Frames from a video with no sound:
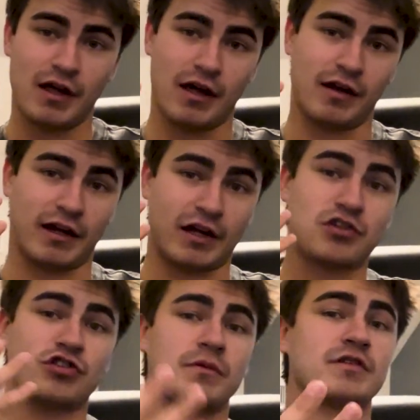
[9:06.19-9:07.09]
and, like,
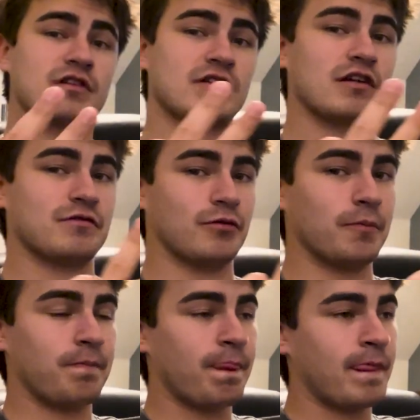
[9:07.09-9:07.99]
extremely successful.
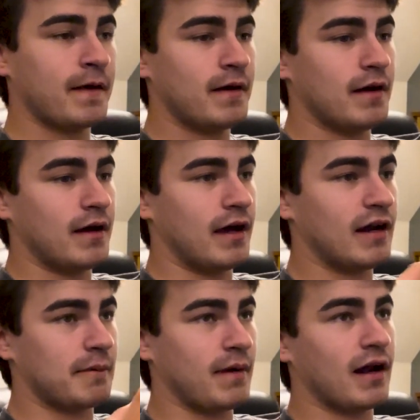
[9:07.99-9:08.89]
And,
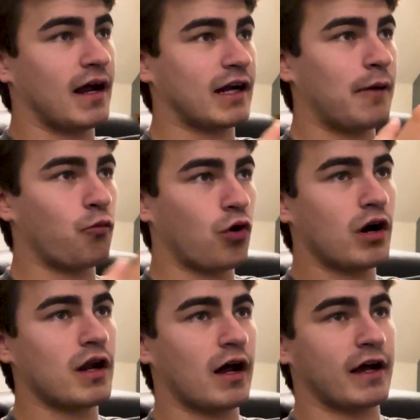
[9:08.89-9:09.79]
like, man, like, I'm
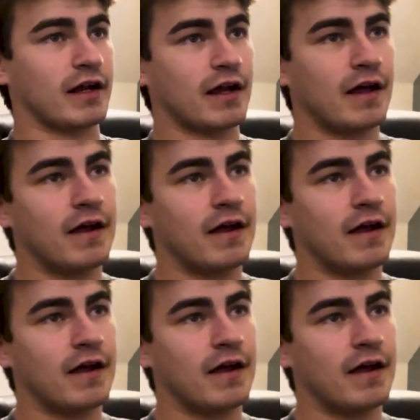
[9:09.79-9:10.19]
worried that, like,